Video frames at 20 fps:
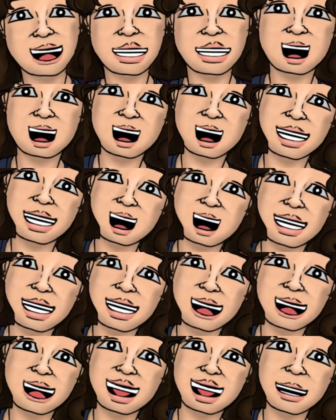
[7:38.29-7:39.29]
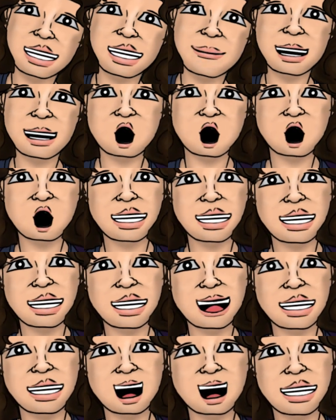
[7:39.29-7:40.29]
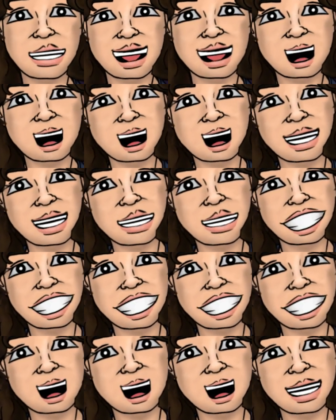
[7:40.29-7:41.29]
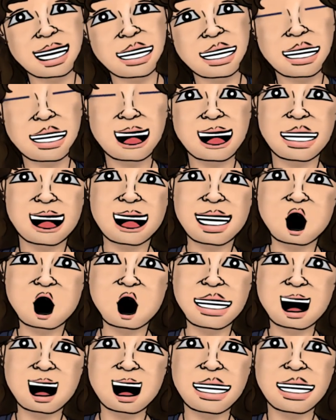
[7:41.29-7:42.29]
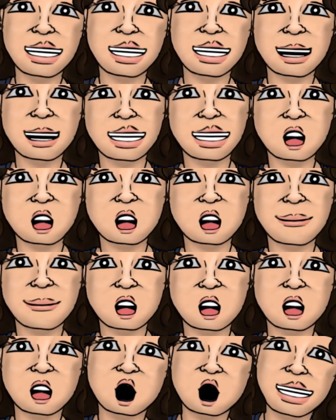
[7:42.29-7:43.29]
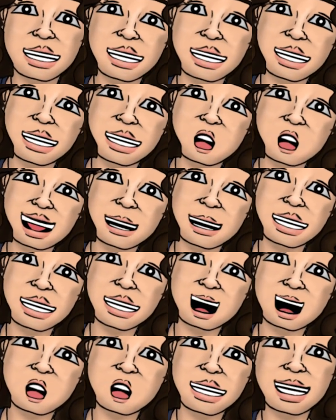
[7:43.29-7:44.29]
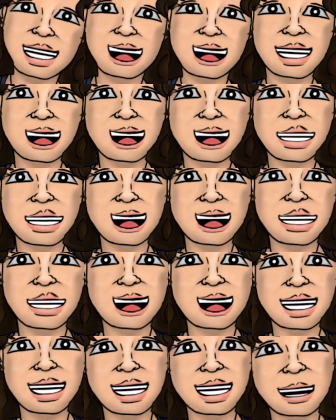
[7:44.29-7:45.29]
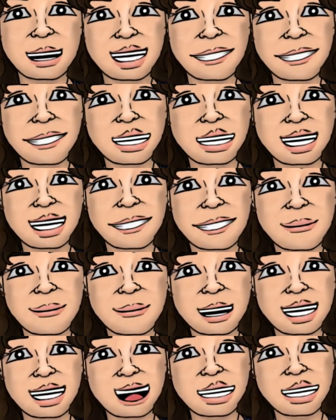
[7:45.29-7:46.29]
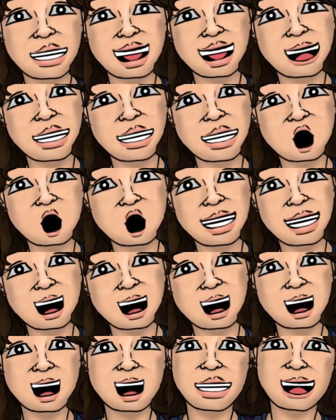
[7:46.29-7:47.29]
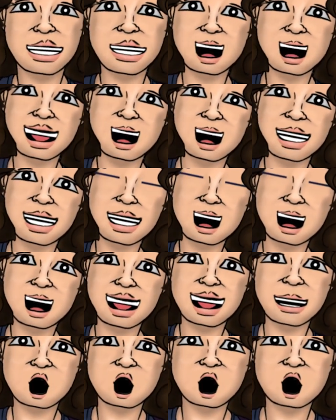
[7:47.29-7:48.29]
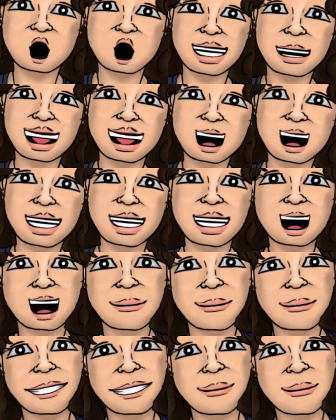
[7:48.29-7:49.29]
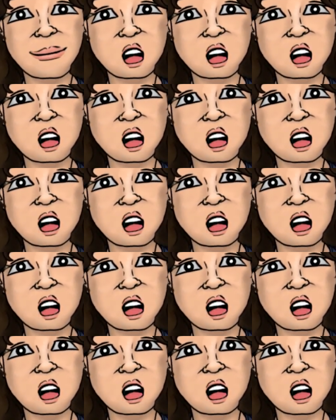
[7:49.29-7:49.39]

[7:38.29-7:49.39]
Now it's my turn to pick a few reviewers to share their faves. But I promise a deranged space llama will not show up at your house if you choose not to take part. There's no requirement, it's just a fun thing to do if you'd like to.